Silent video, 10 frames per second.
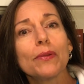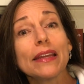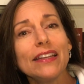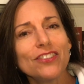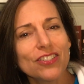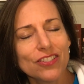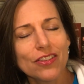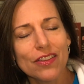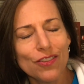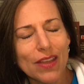bleached
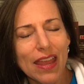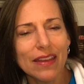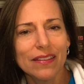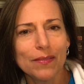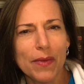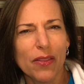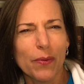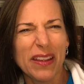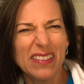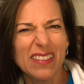so that you can't smell the
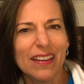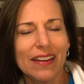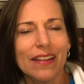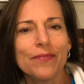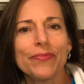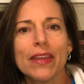rancidity.